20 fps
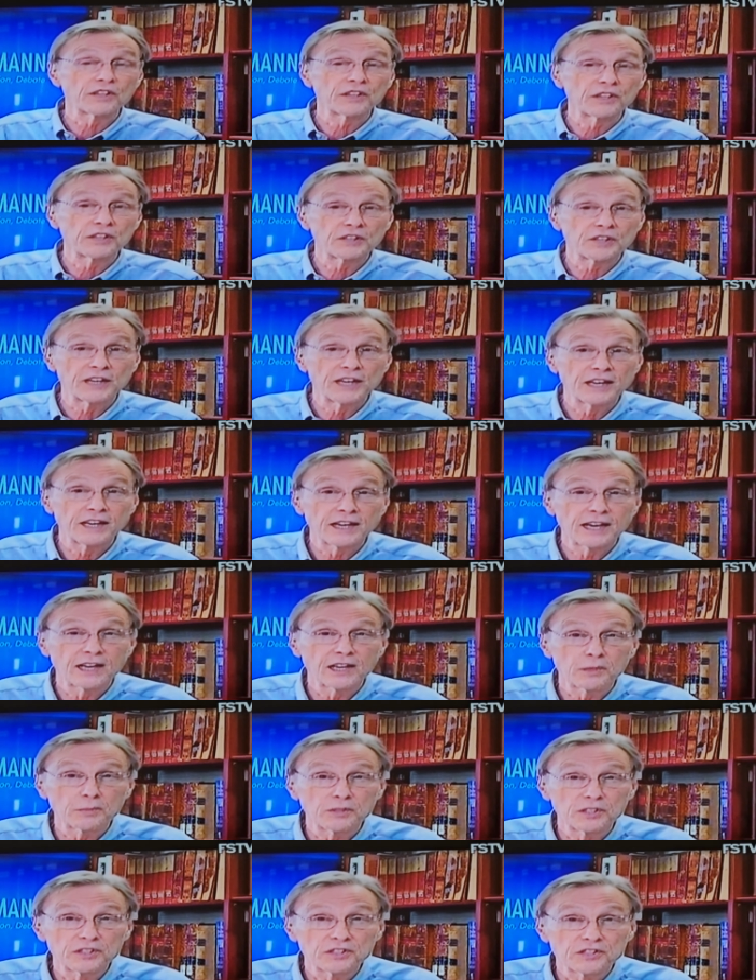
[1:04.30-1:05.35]
the other guy
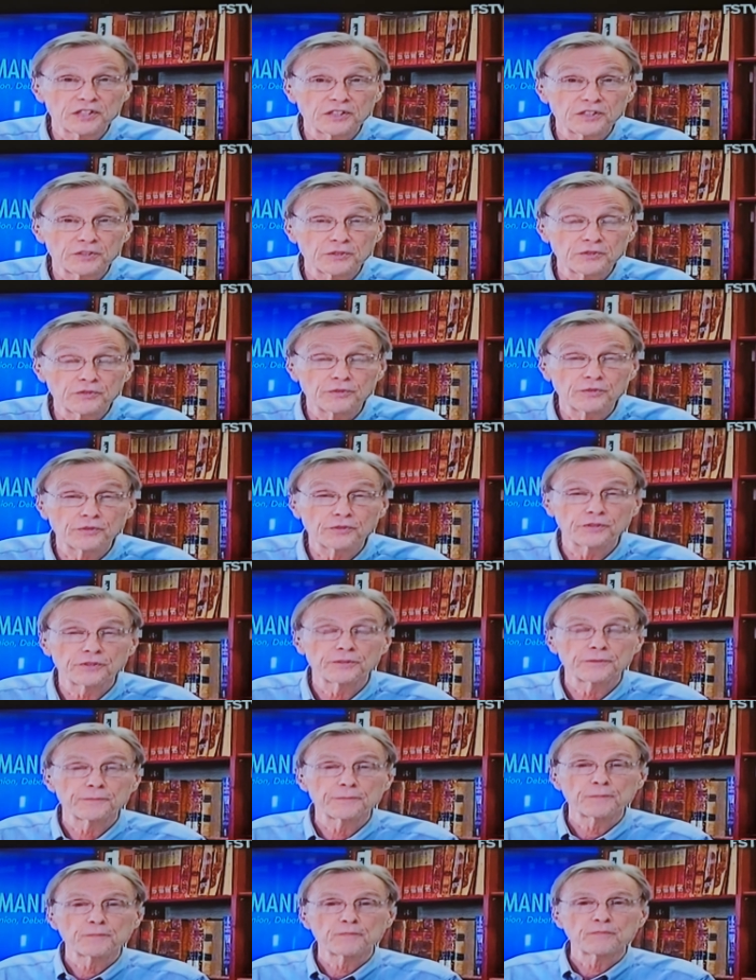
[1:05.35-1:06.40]
accountable to tell the truth.
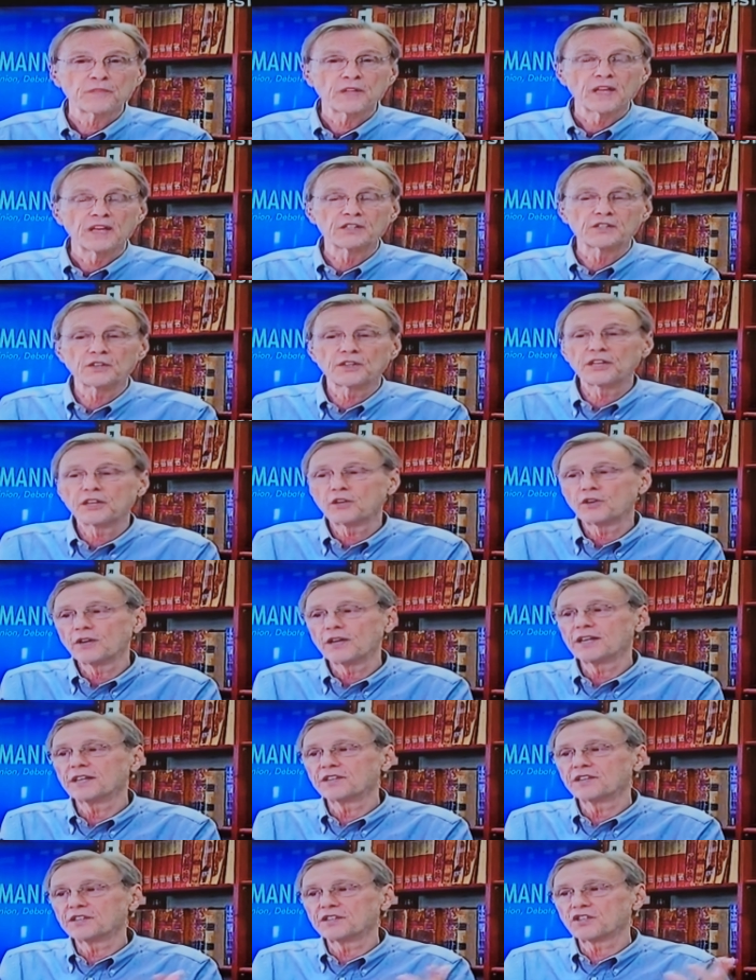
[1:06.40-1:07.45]
And so they
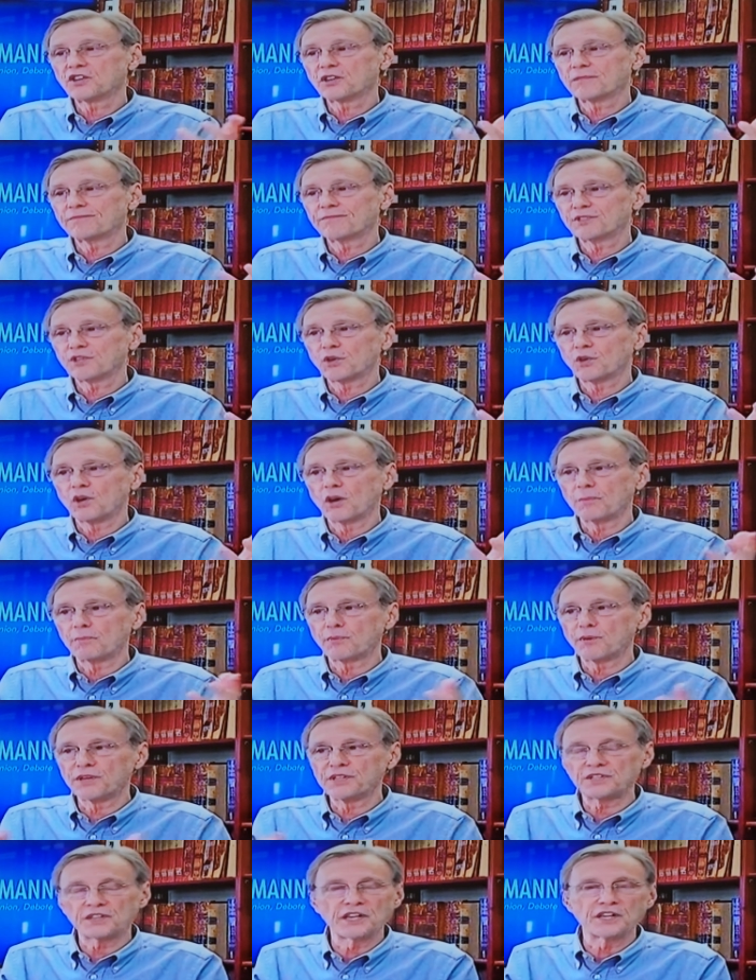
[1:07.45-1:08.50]
created this so-called
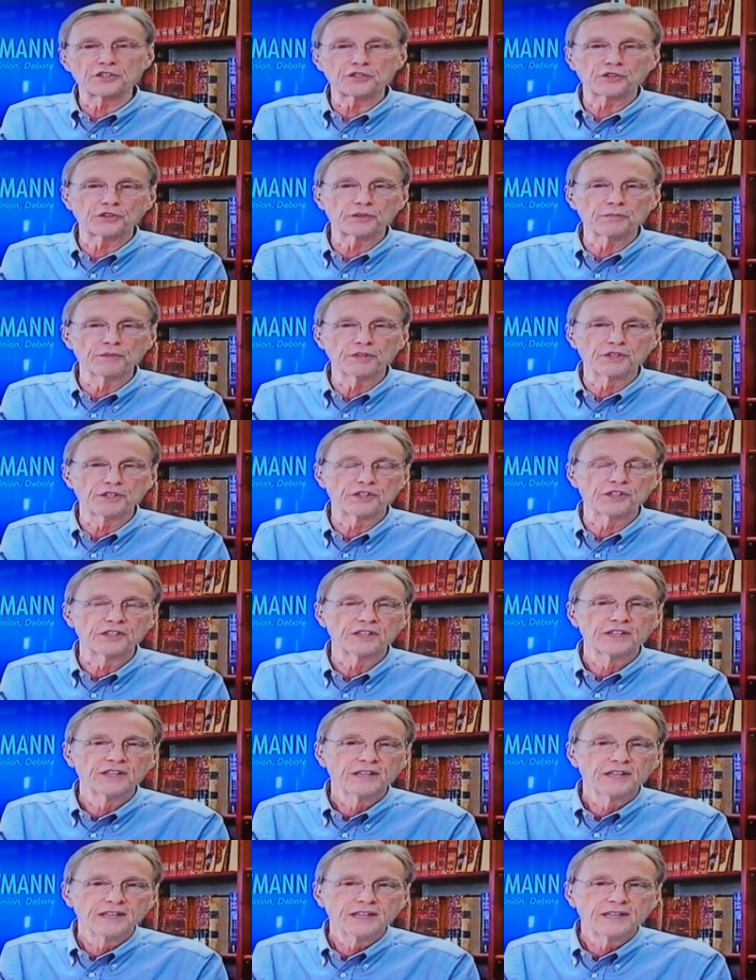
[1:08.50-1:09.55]
presidential commission.
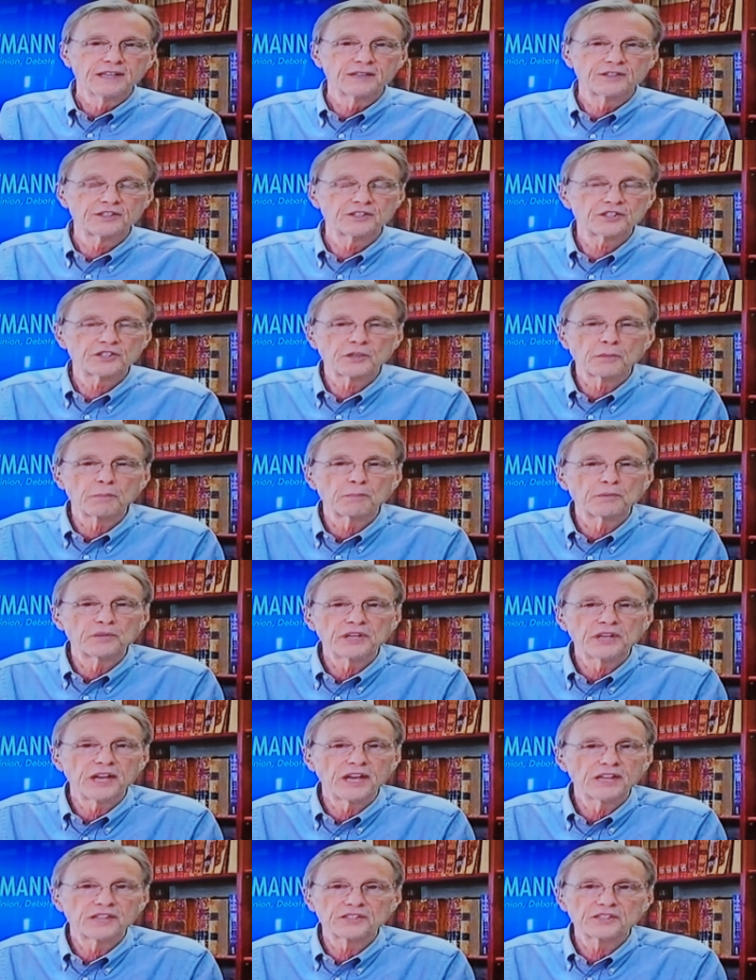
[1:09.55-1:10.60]
It was just a
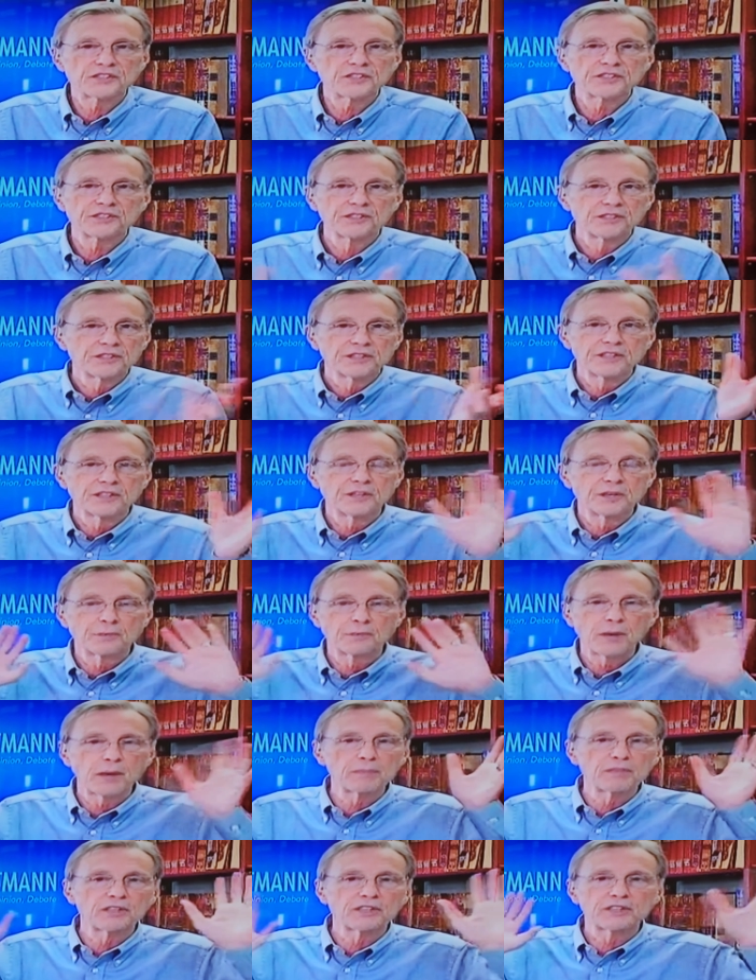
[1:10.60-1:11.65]
BS, you know,
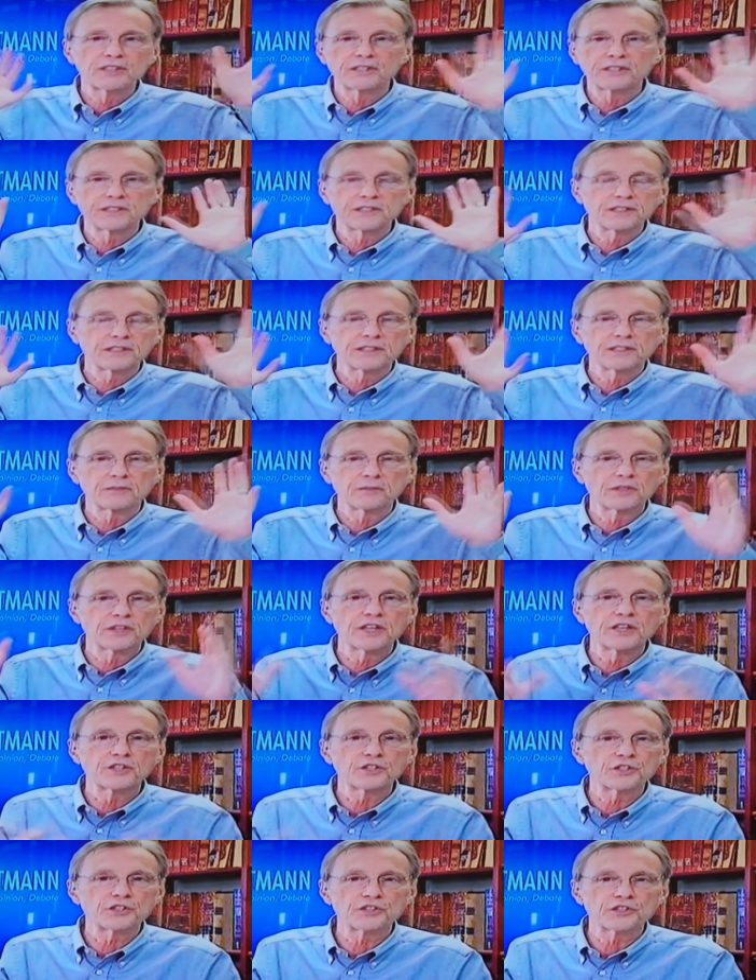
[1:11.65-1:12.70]
public uh,
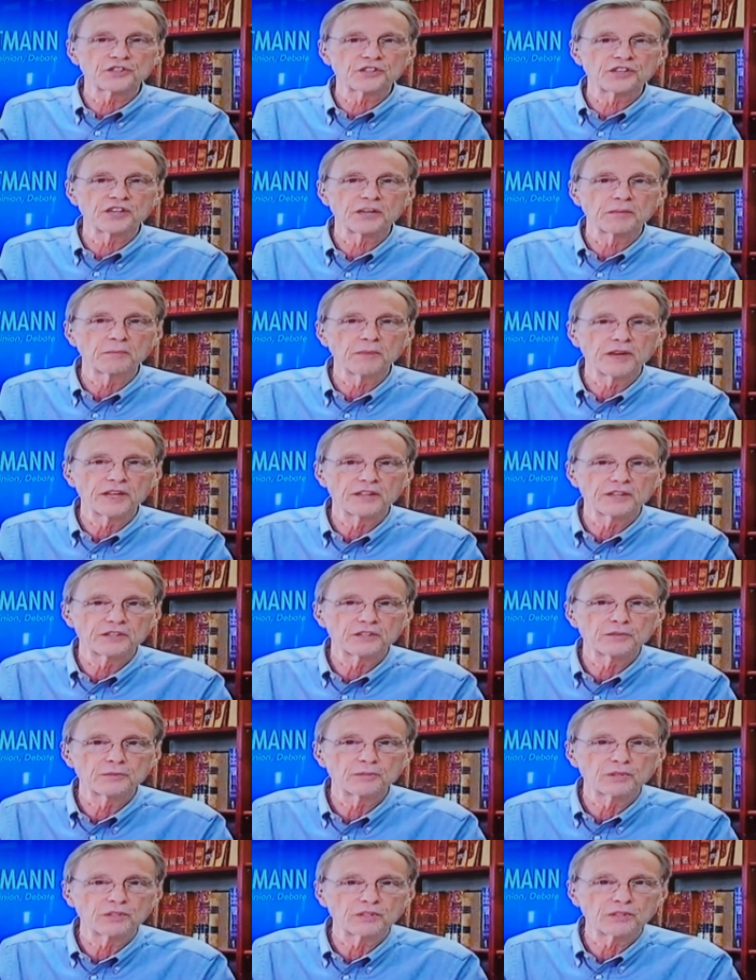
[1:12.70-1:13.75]
relations thing by the
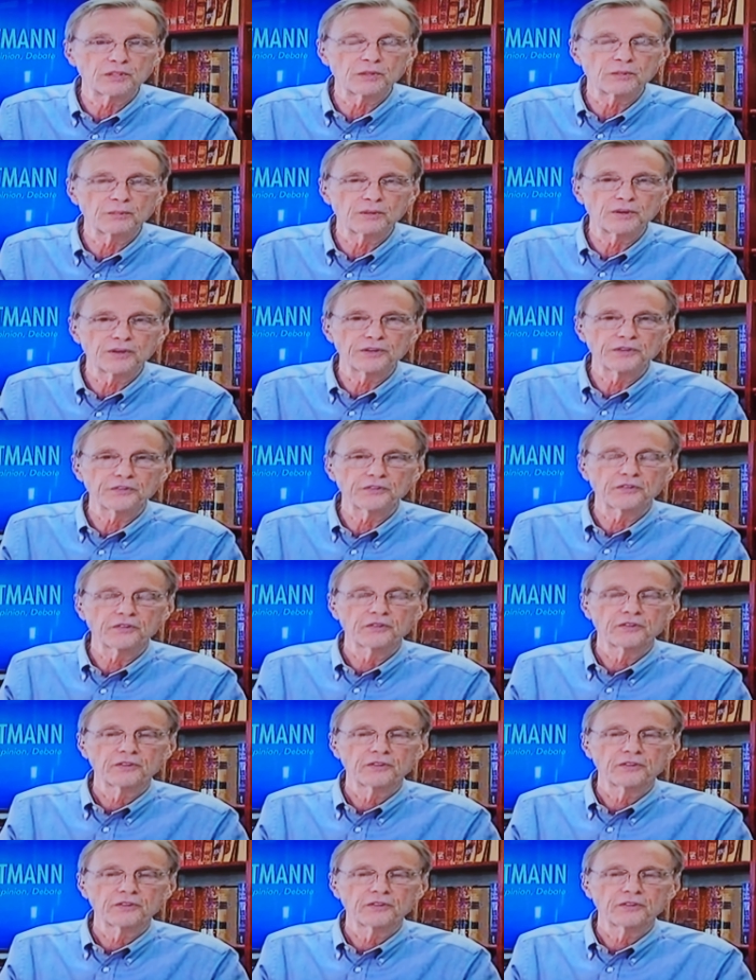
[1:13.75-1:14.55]
two political parties.